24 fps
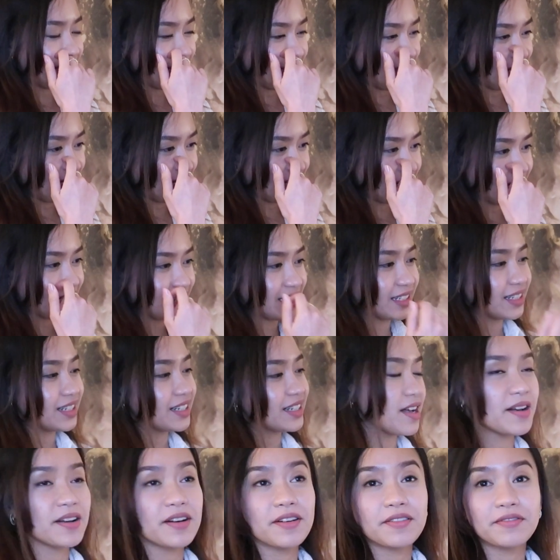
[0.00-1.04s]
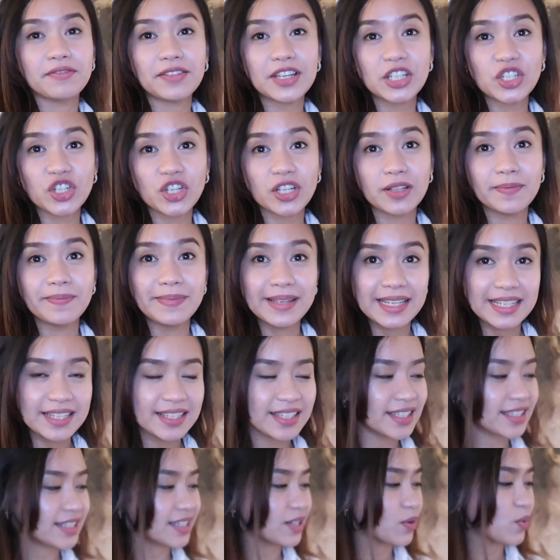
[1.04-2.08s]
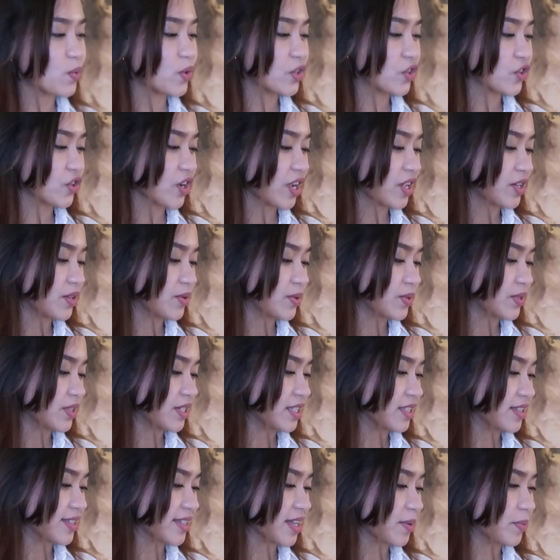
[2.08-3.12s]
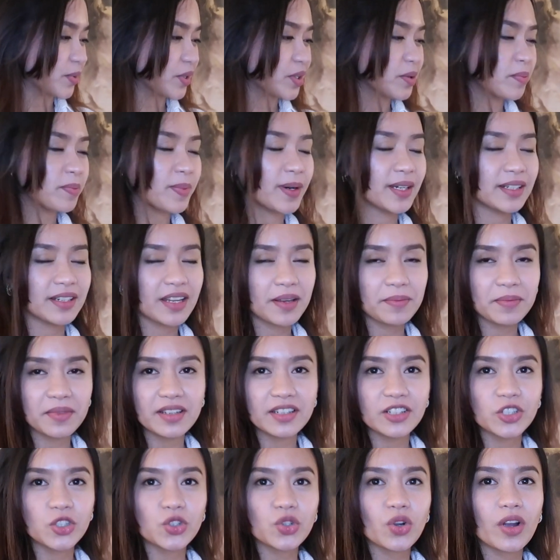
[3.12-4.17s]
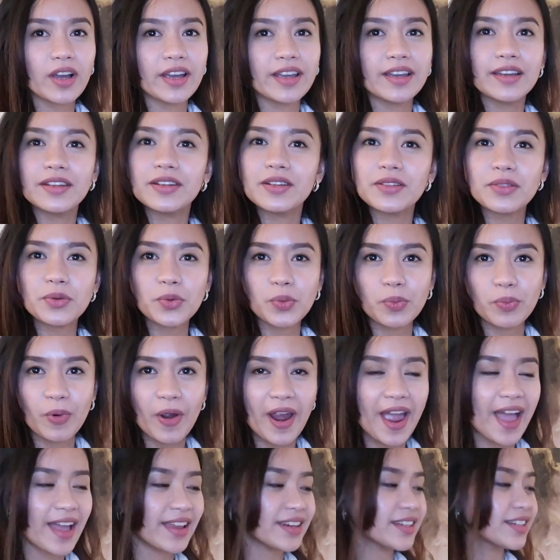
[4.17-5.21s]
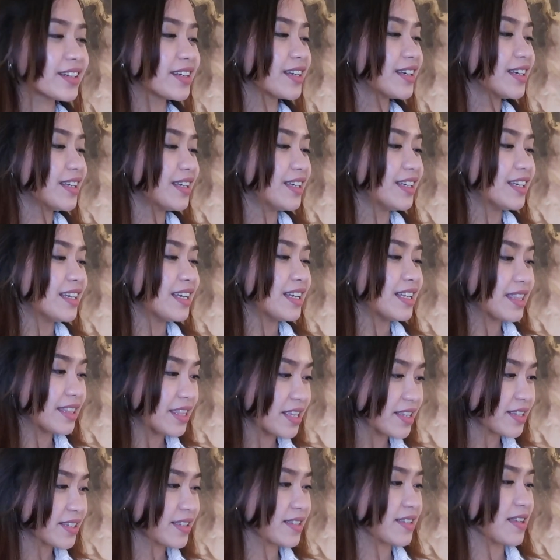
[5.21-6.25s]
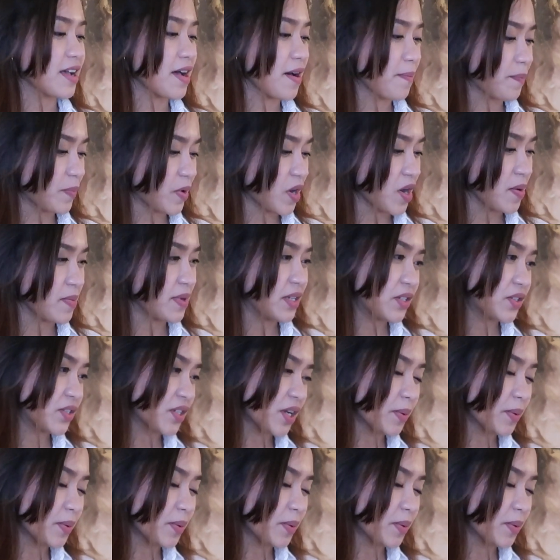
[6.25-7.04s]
here a facial mist, which I use in summer, but I'm gonna try another brand this upcoming